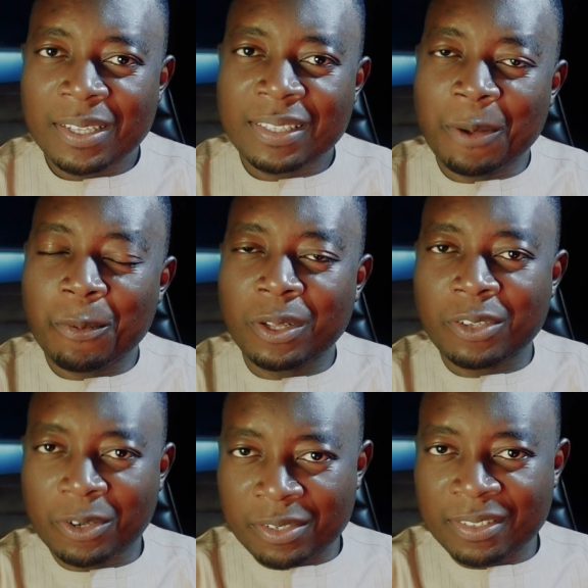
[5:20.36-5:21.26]
Now, what
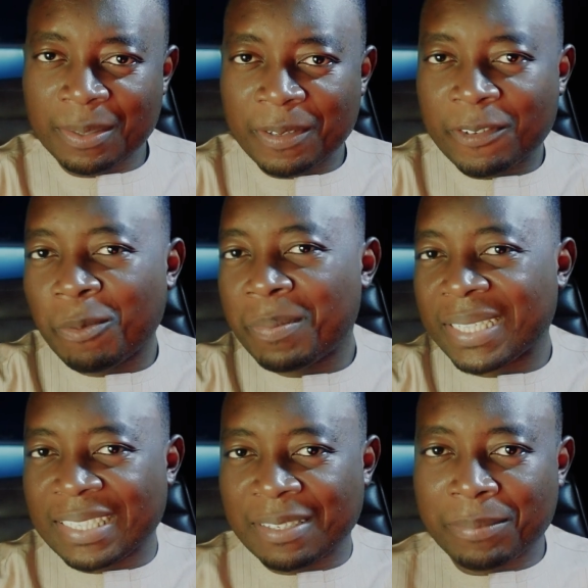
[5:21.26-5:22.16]
your concept
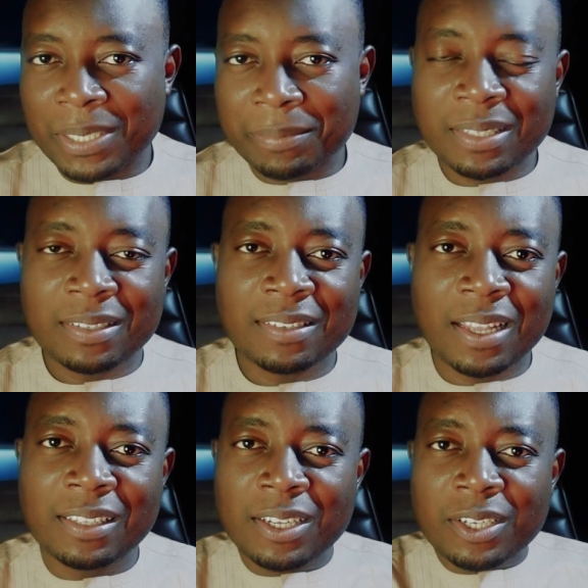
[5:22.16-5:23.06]
development simply means is
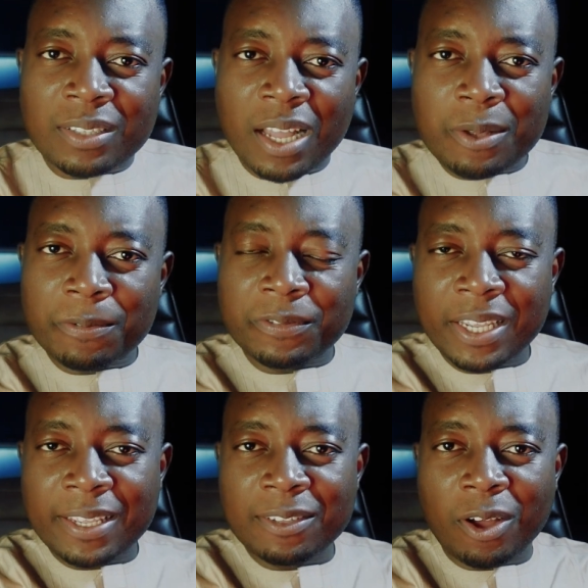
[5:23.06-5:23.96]
that now you've
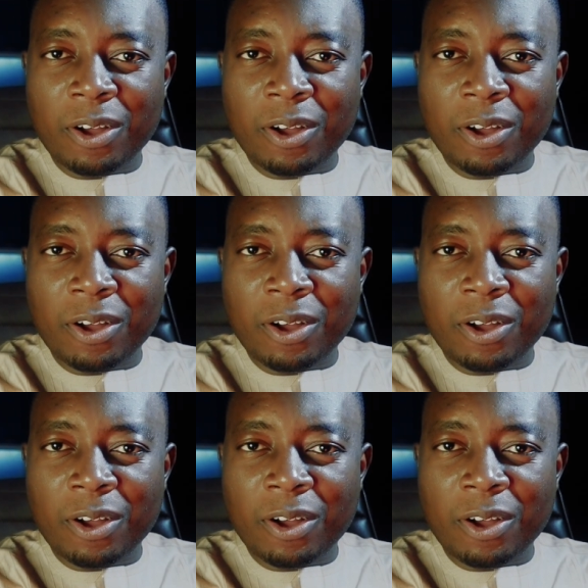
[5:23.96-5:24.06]
taken